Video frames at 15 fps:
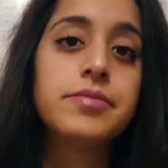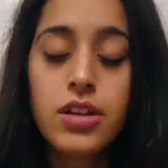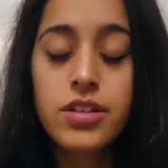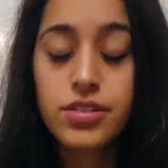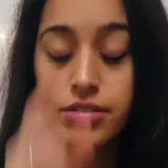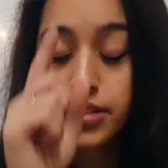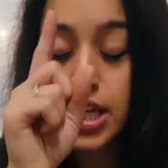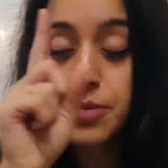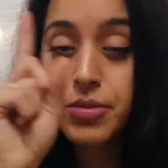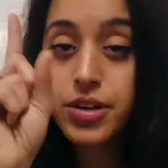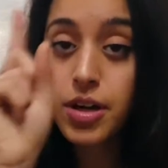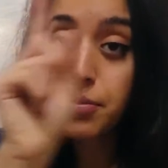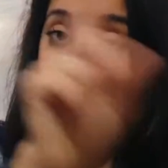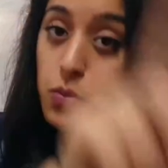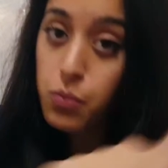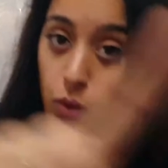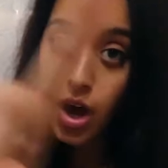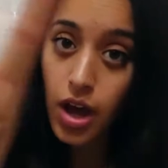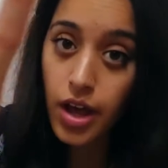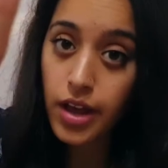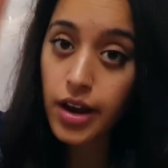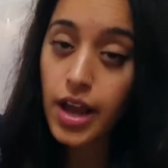Disclaimer number
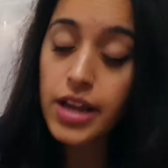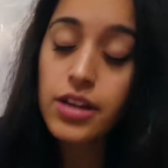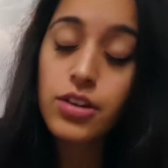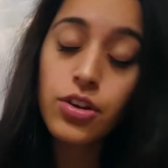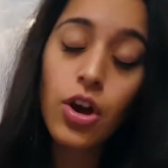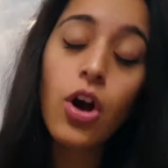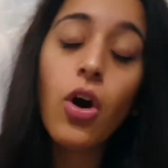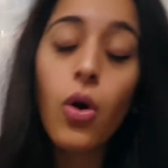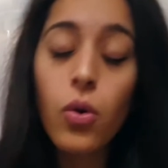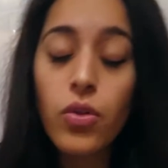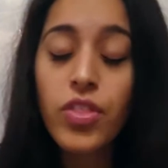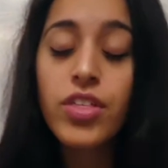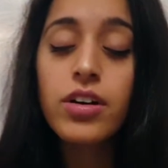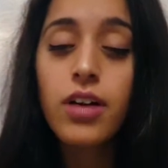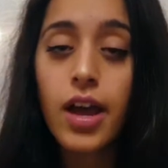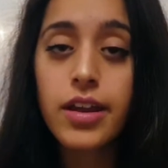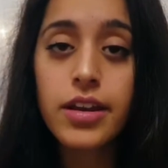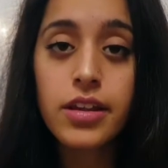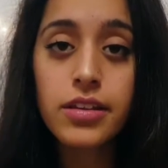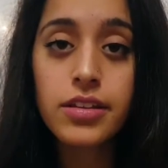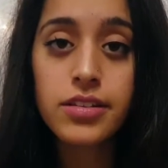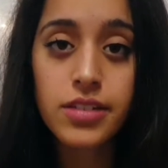one, I know the
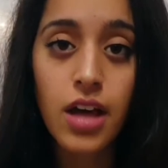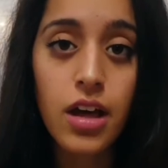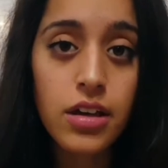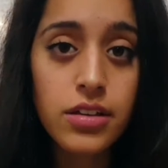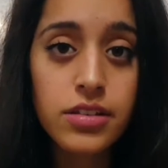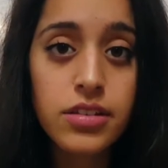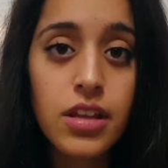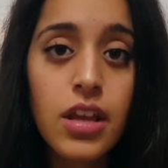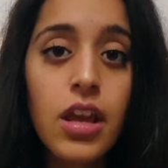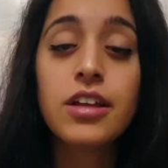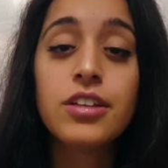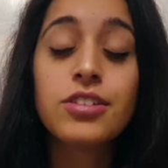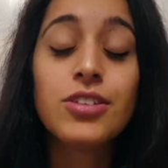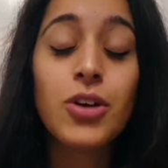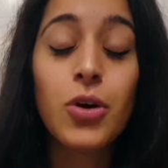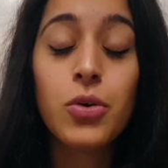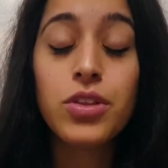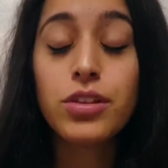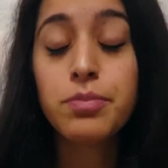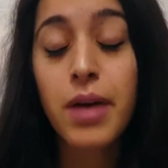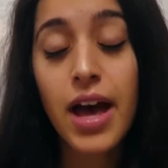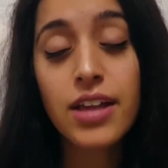lighting sucks. So
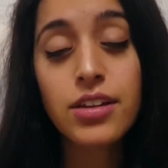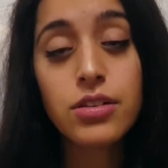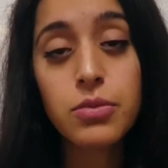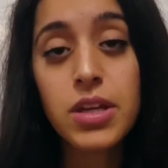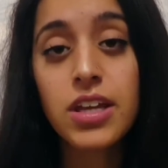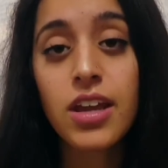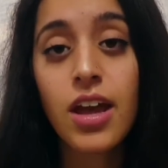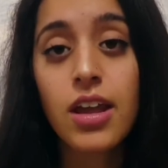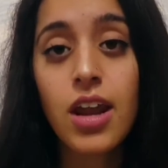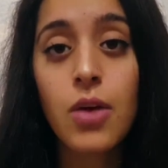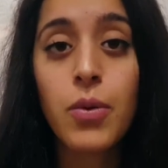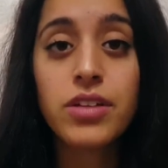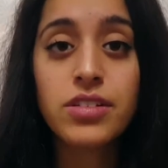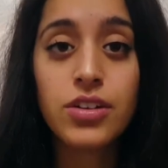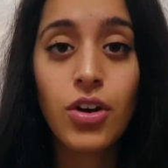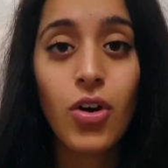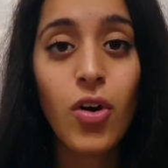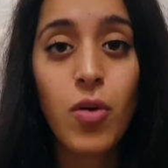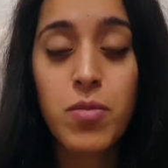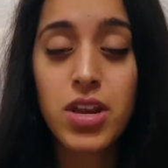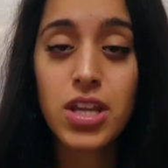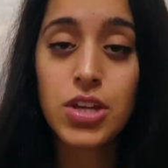this past weekend I wasn't
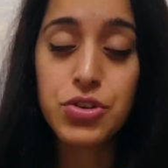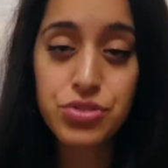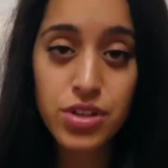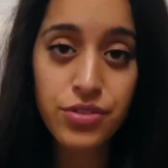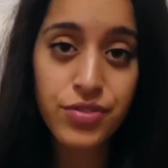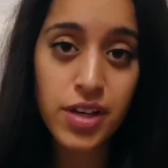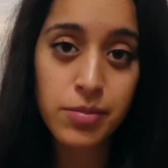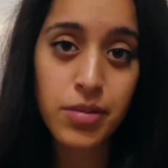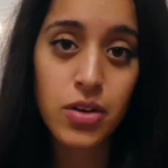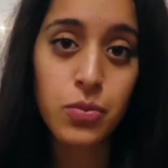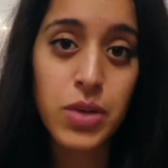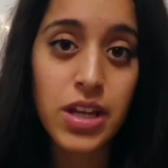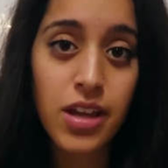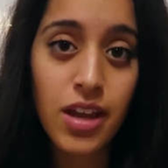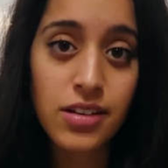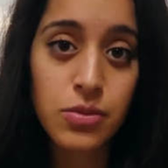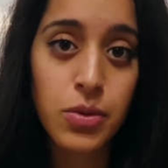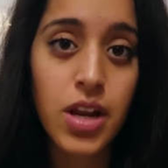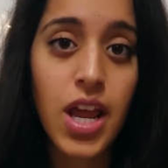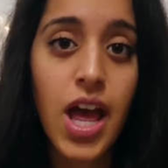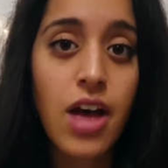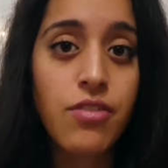home, and I usually film on weekends when I
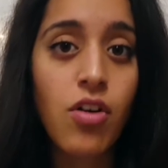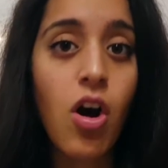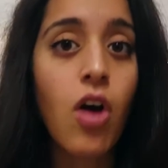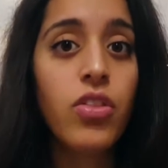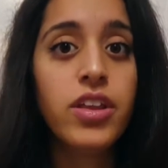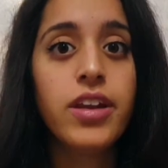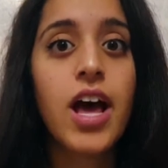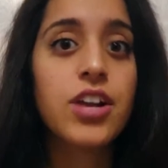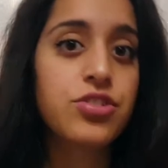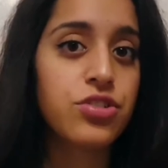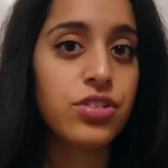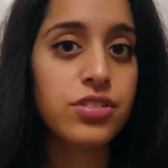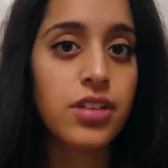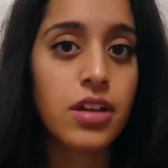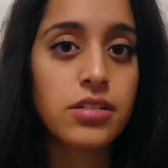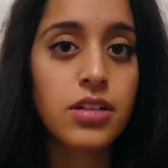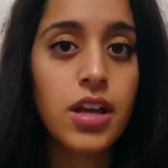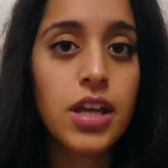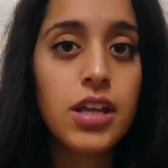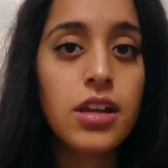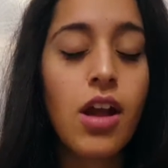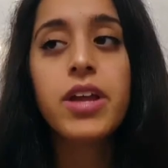have all the natural
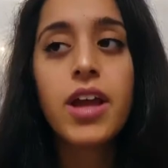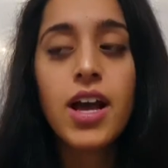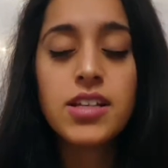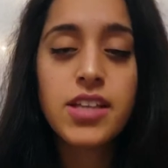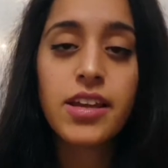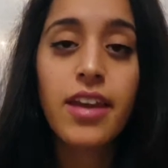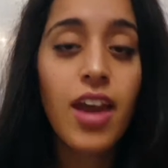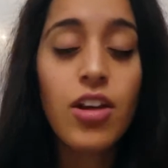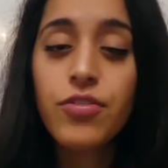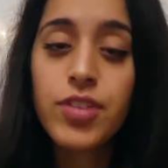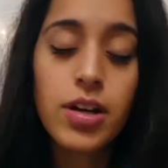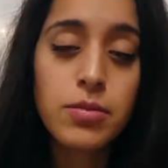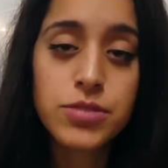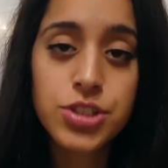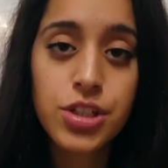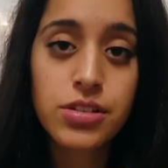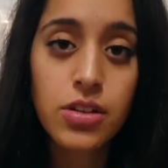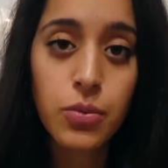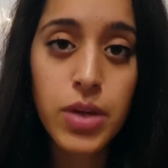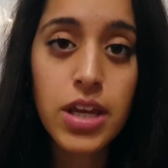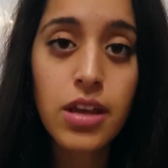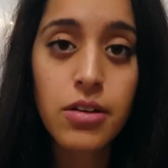sunlight. Because I can't film during the
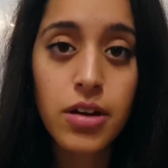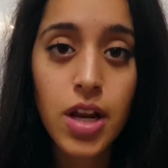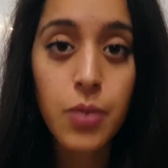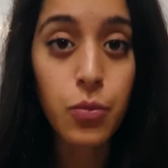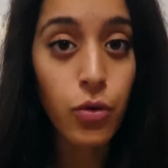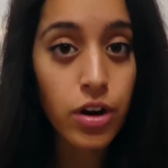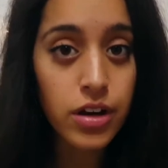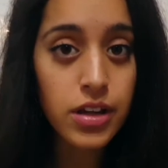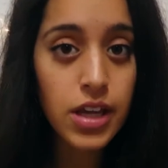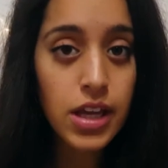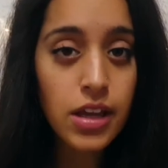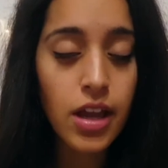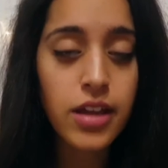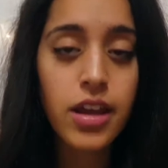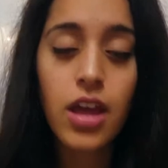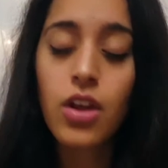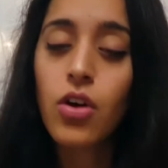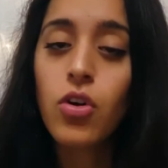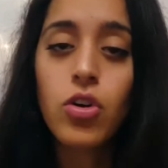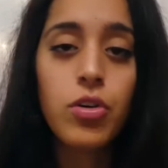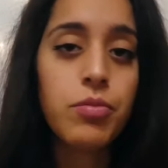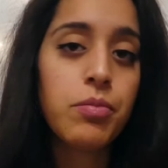week when I'm working, I get
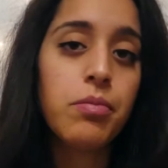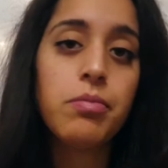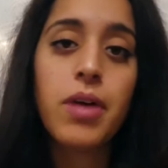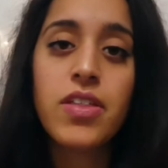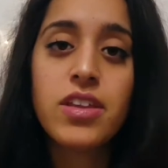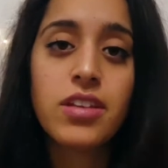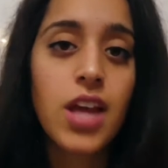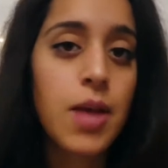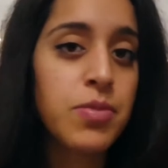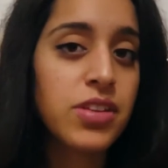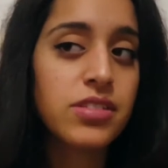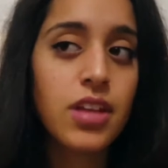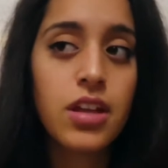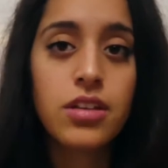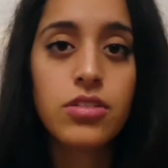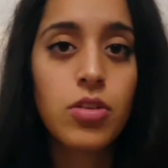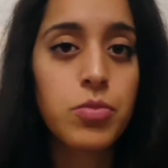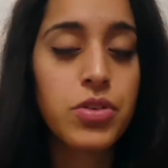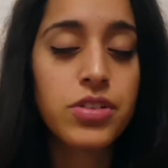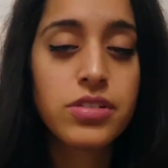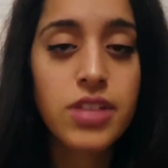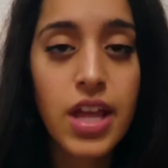home by the time the sun's
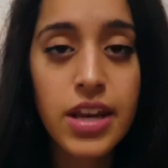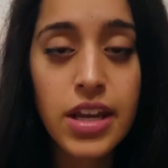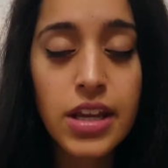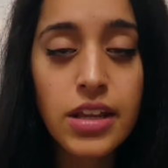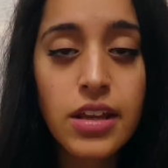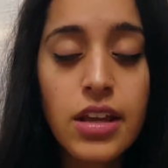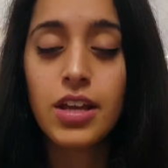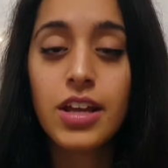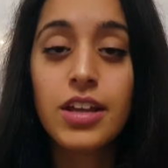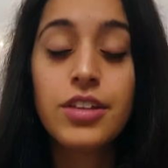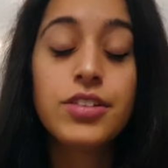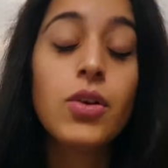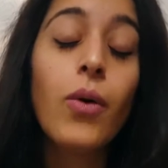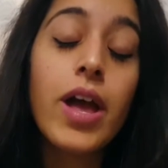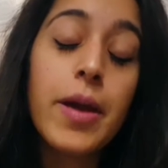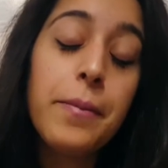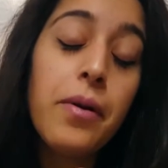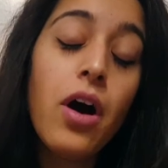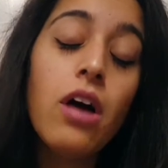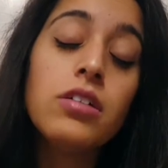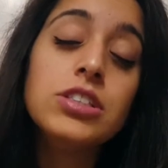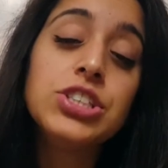almost setting. So I
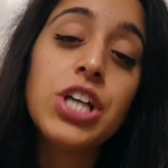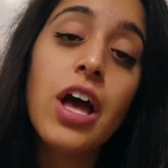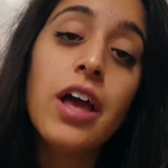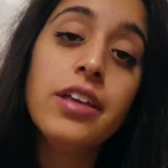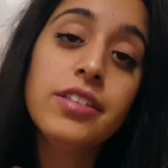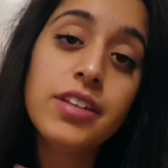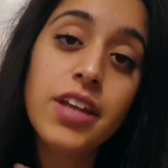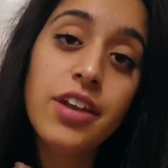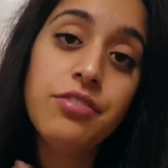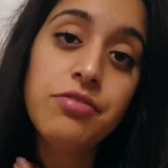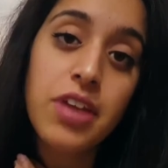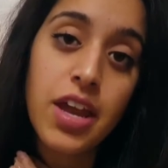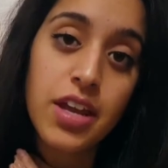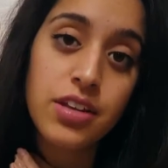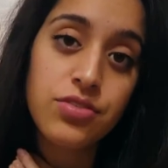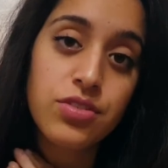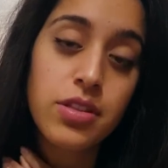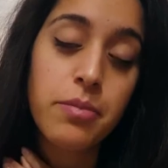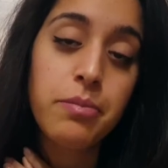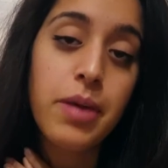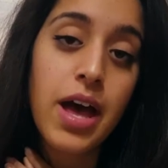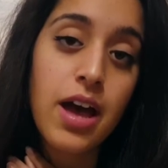apologize in advance for the
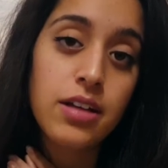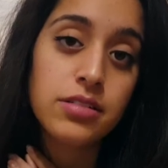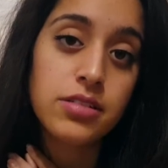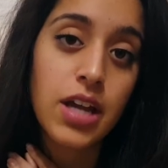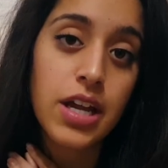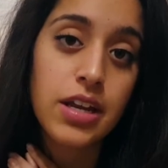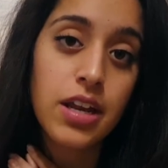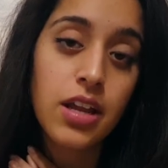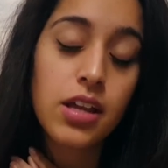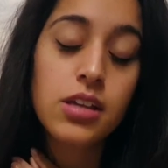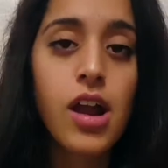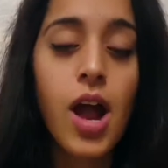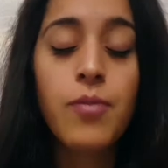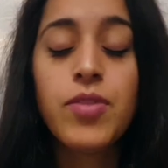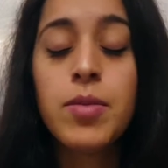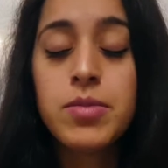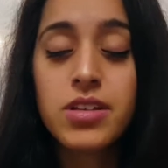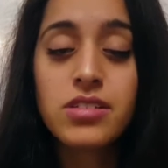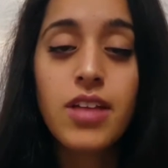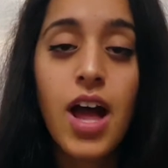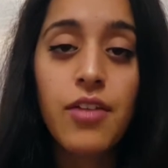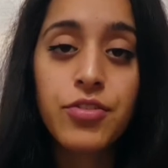bad lighting. I'm filming
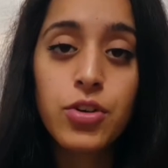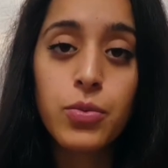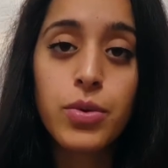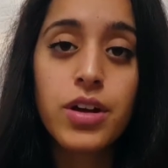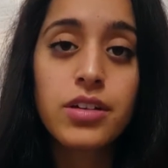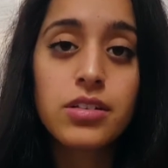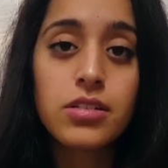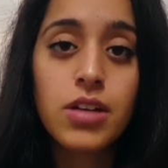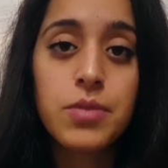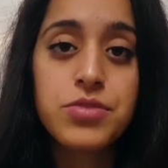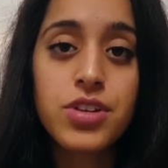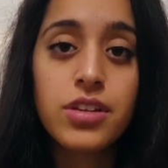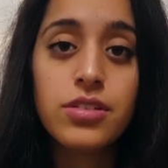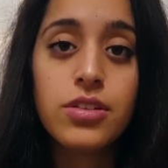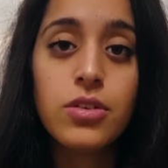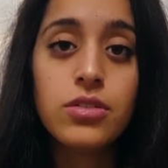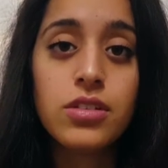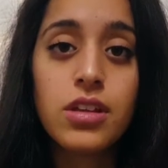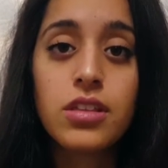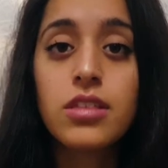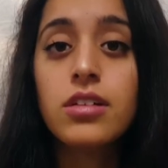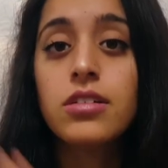this after work, so I'm just
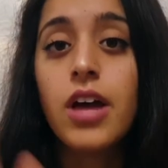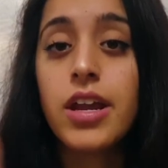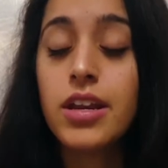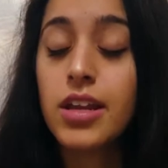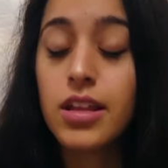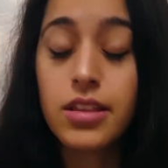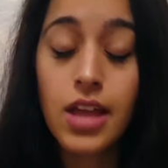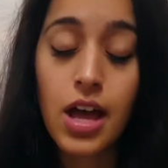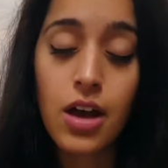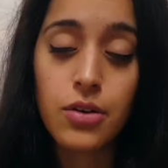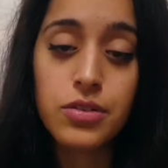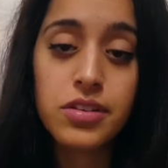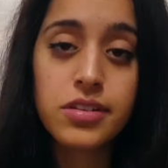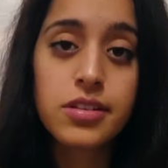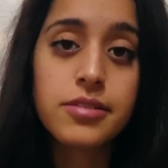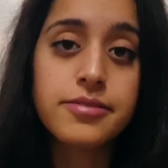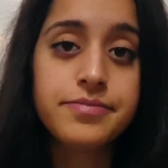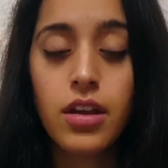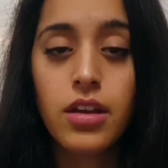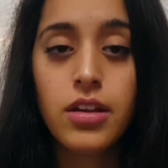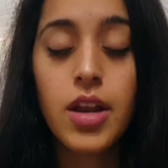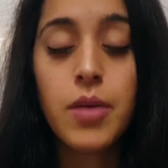using the lighting in the house.
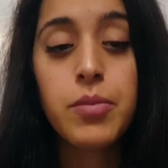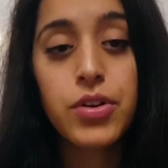Number